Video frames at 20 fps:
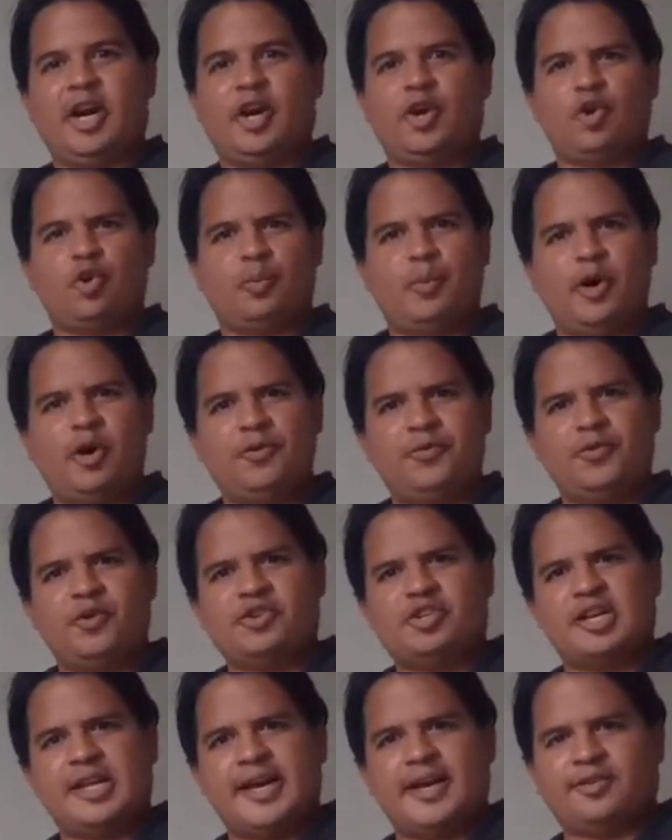Your very
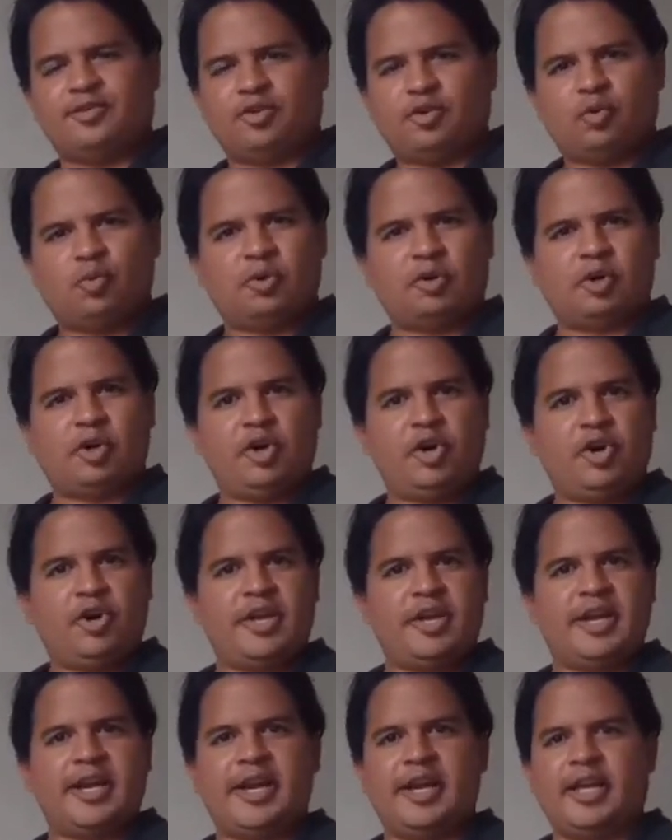first lesson when
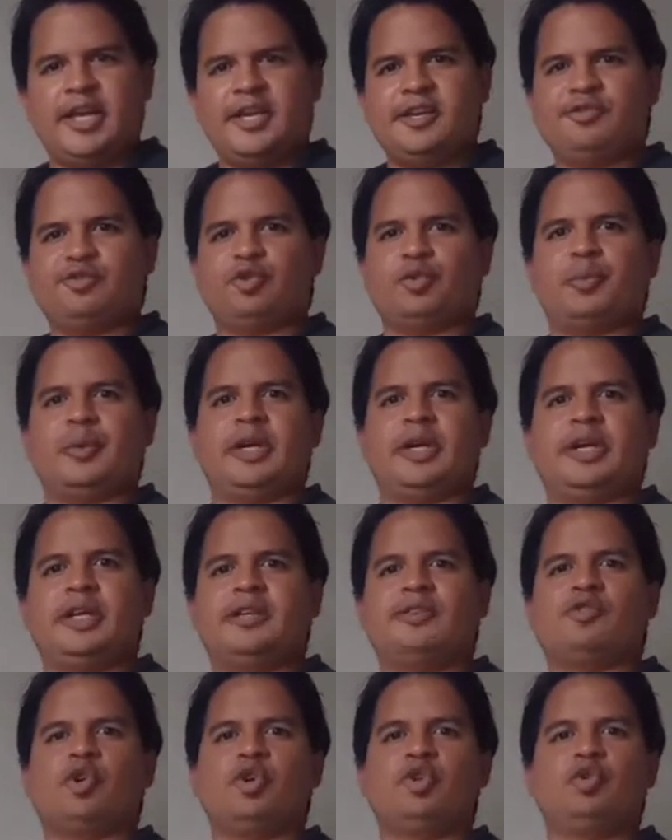learning any instrument
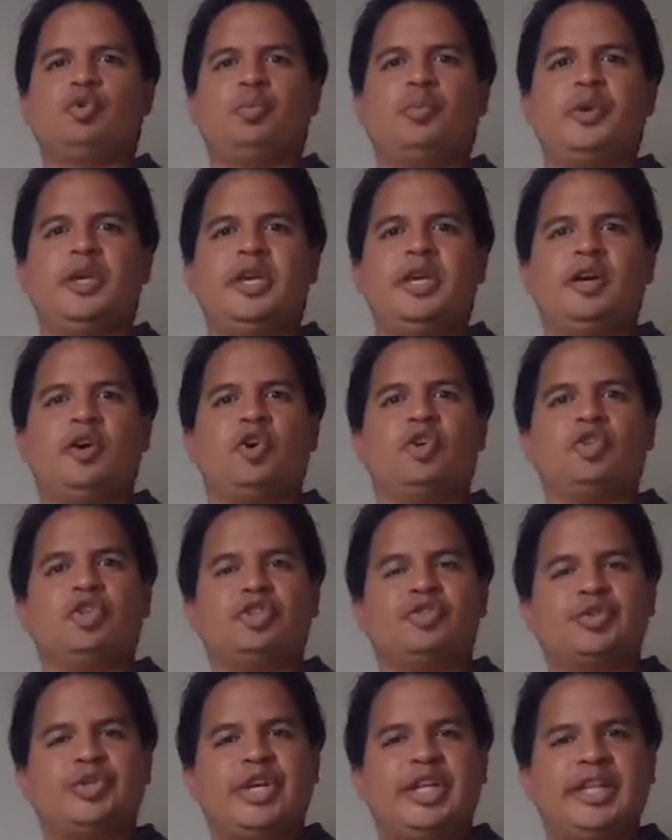is going to be
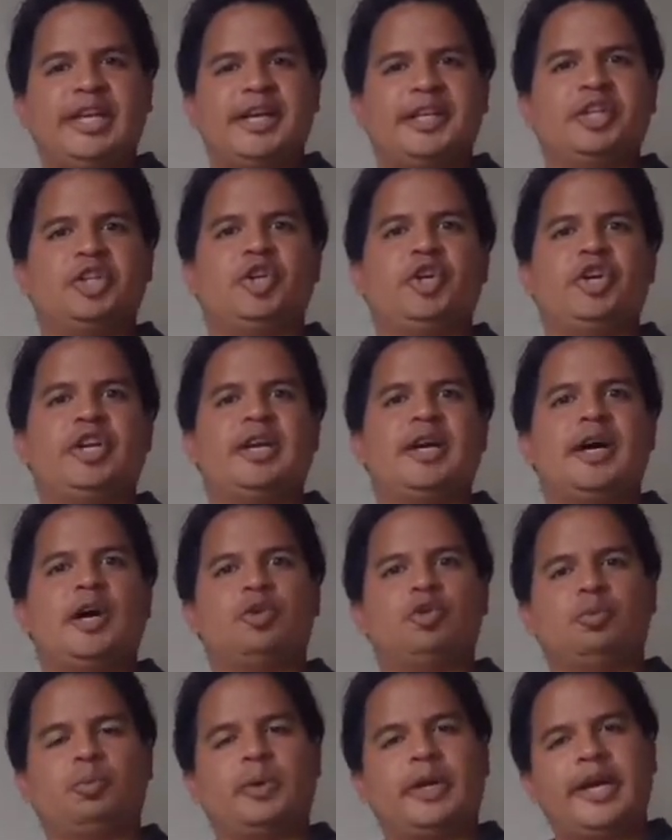understanding and learning
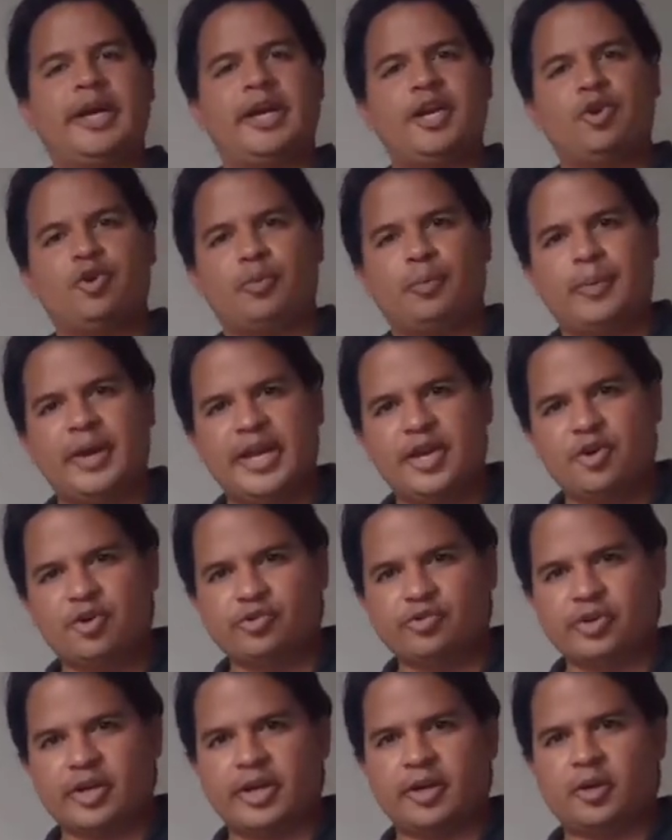how to play your major
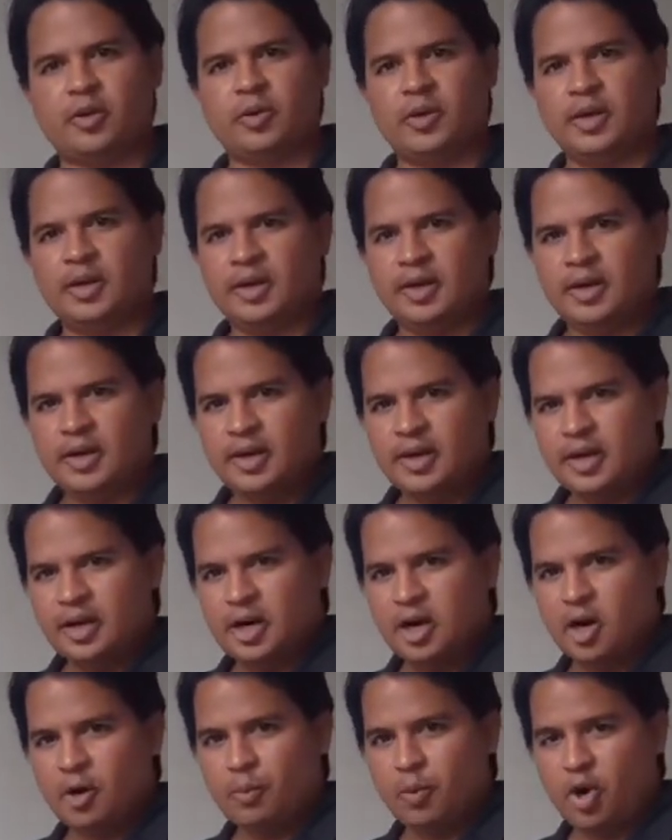scale.
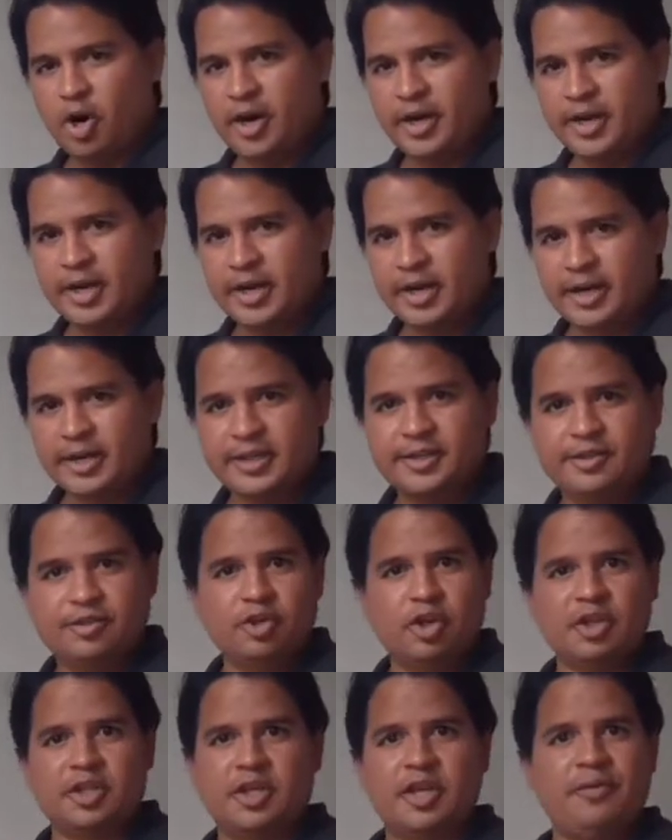Harmonica is
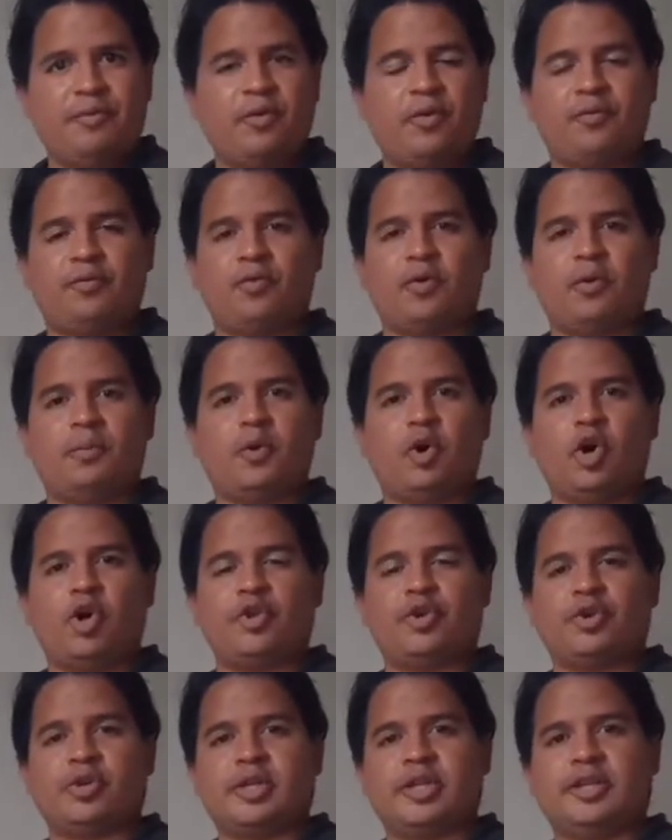not different from
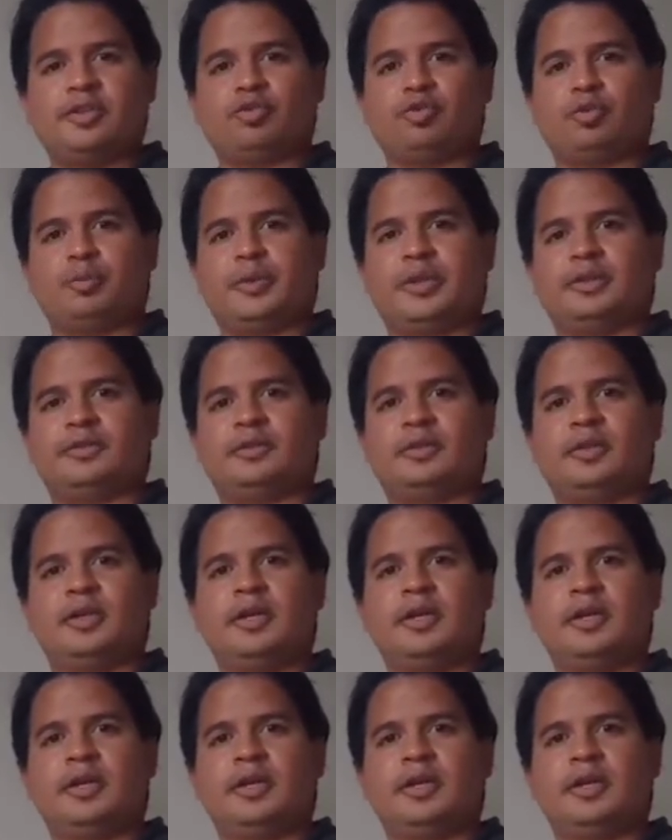other instruments.